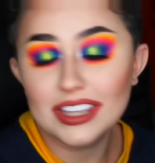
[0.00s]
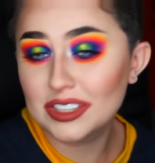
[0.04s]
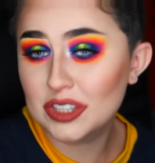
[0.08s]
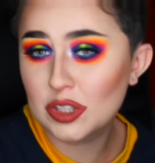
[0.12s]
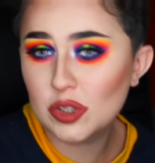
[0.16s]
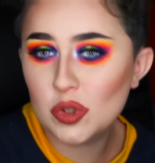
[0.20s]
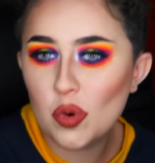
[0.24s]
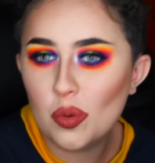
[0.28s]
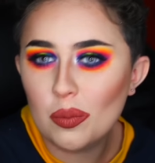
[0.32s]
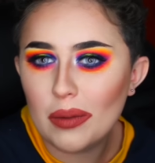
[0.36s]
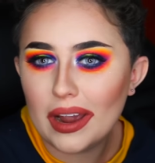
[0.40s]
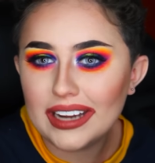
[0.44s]
This
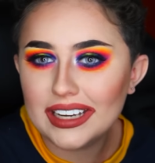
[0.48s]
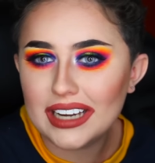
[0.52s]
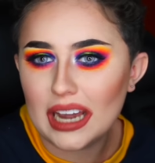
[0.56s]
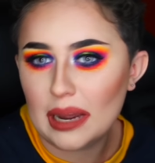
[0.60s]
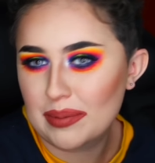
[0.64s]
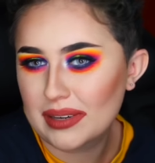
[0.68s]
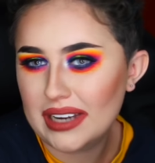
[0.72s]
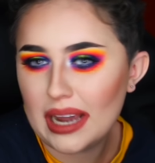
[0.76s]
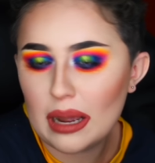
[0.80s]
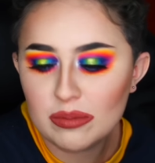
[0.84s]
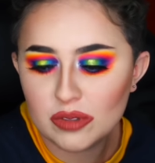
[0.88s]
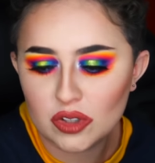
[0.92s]
is all
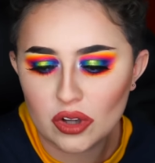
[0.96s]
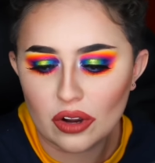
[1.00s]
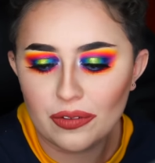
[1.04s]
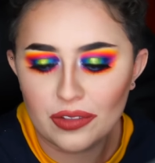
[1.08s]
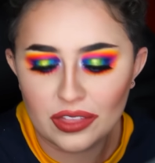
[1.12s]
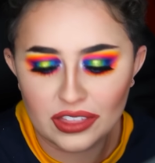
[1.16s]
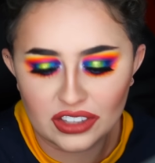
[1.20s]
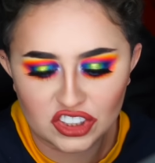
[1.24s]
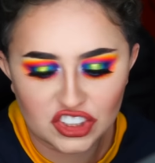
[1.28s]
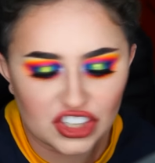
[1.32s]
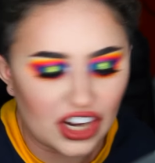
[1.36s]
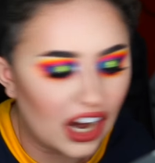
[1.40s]
makeup. It comes
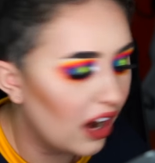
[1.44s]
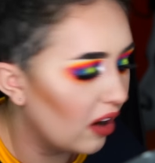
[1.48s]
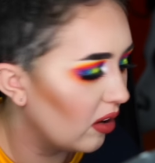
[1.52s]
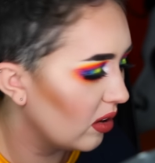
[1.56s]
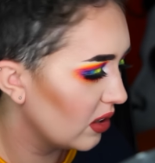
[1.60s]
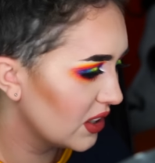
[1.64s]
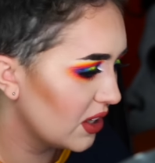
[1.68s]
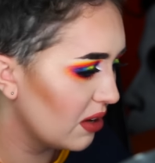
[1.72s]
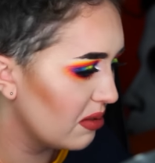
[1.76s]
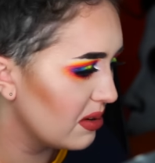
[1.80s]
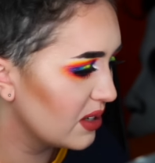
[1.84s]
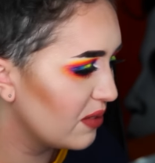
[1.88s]
off in the
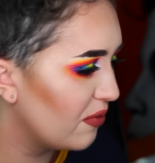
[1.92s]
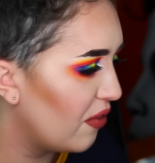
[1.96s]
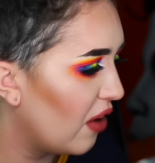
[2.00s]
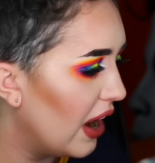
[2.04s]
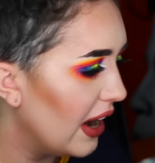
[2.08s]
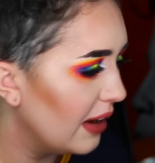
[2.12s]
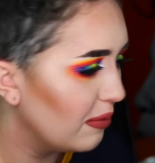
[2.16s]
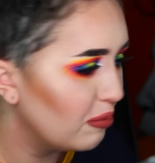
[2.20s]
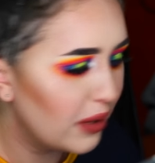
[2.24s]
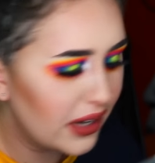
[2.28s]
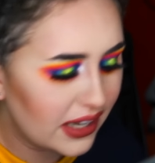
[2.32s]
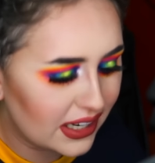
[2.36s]
shower, so it's
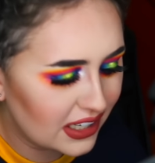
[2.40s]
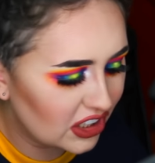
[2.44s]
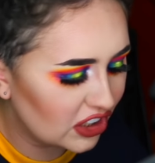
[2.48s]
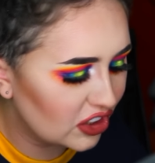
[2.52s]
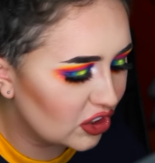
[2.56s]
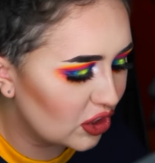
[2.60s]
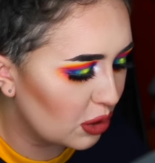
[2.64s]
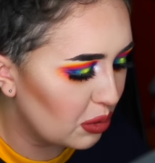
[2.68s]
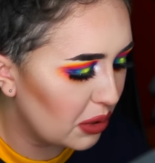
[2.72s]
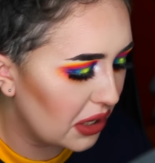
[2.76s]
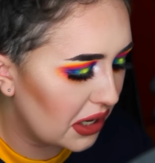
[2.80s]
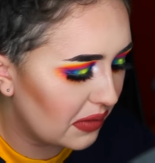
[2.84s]
fine. We can
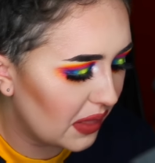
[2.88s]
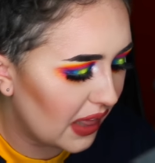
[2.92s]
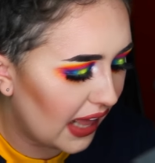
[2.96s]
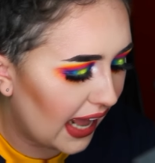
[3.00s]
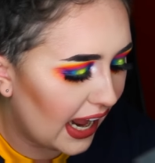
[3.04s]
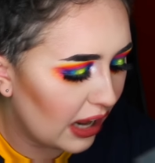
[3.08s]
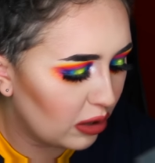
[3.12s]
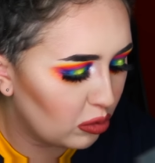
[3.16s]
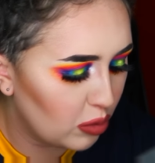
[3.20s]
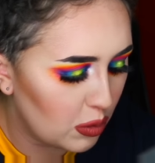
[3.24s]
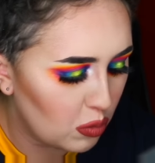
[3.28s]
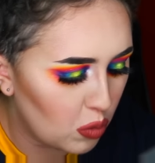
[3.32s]
just do whatever the
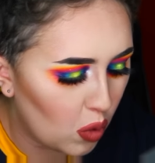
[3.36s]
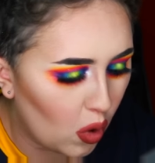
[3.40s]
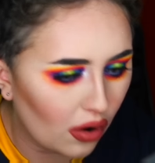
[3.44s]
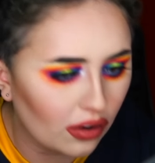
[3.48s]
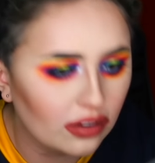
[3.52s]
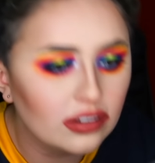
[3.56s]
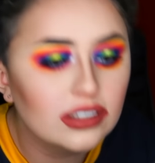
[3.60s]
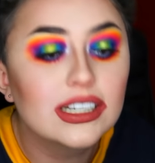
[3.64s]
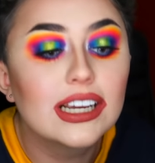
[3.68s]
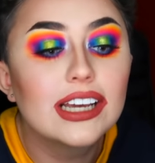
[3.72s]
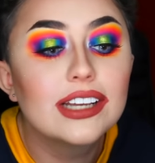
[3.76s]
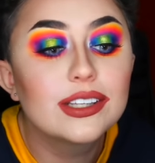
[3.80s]
hell we
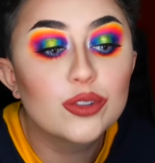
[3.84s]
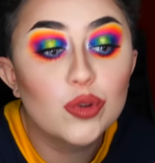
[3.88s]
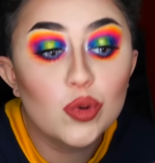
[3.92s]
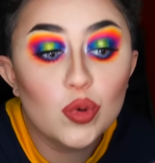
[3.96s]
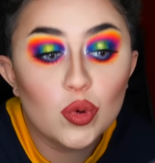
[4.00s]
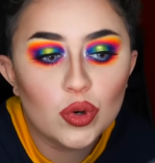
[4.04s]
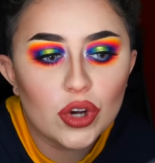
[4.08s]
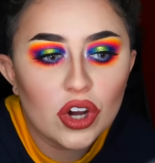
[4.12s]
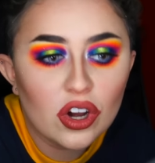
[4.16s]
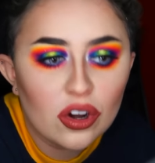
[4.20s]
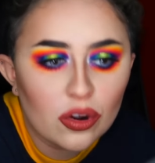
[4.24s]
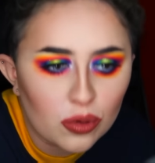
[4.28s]
want. It's
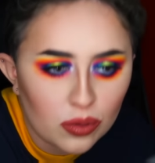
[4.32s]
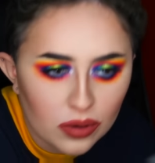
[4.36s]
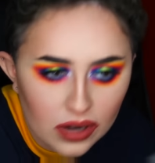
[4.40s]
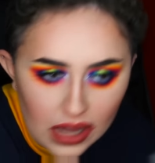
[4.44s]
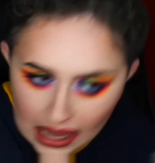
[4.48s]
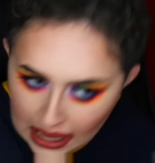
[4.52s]
all cool.